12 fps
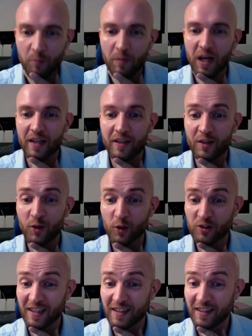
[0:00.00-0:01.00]
my
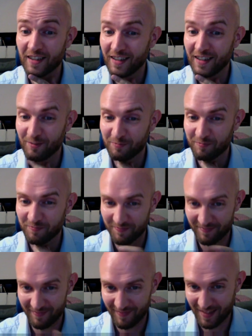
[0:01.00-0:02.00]
Dosetti.
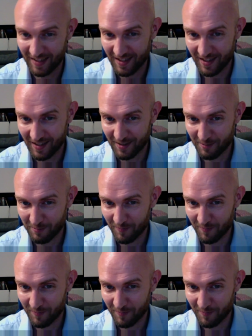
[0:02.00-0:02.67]
It's this